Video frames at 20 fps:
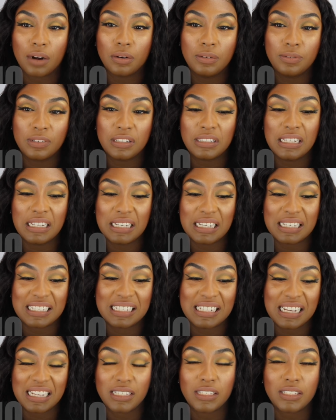I don't even think it's
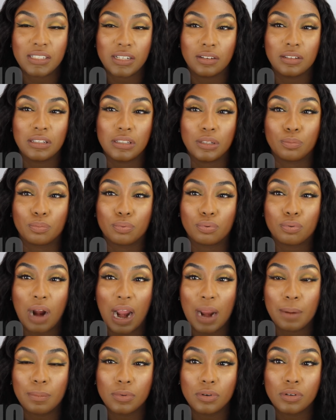necessarily the
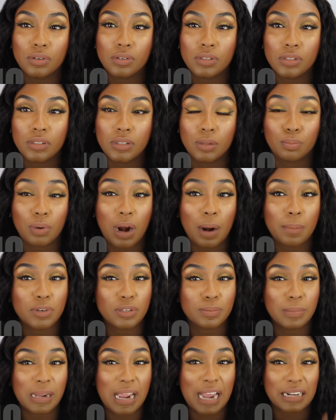primers. The
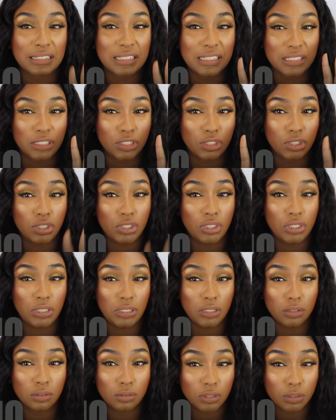primers may act as a
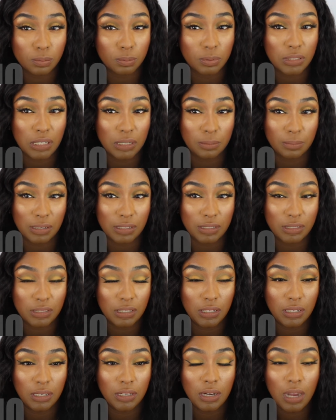shield to protect my
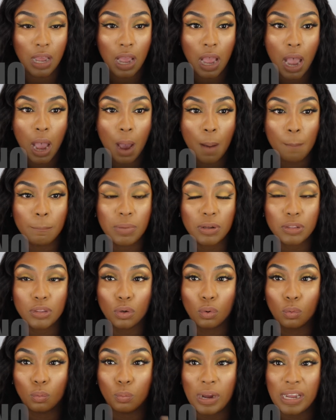skin, but
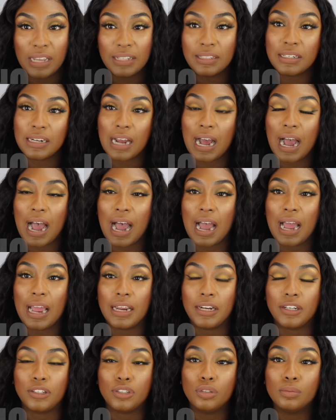the way that
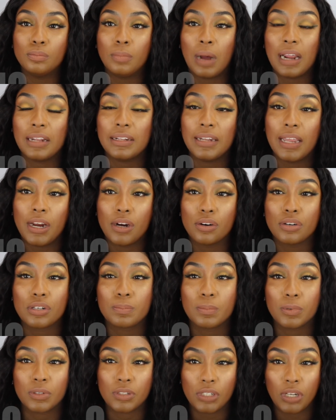I do my layers,
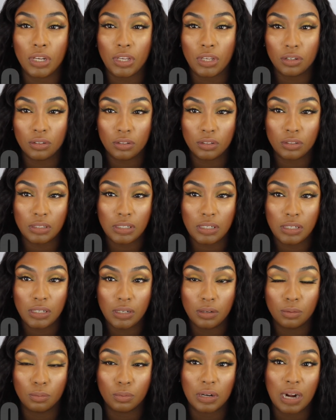
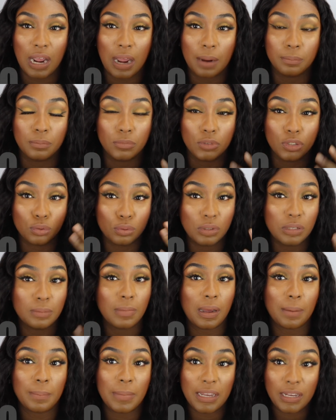particularly when I'm doing
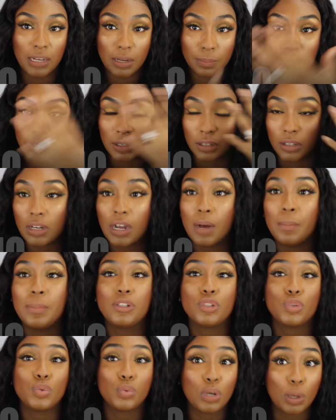my makeup and
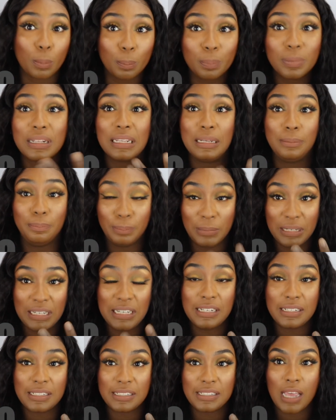coming to a complete
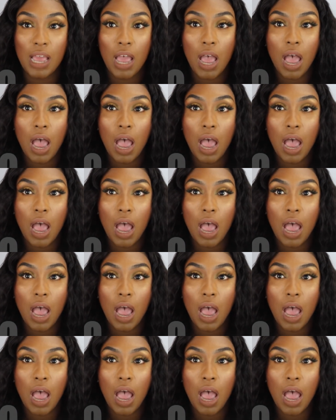beat,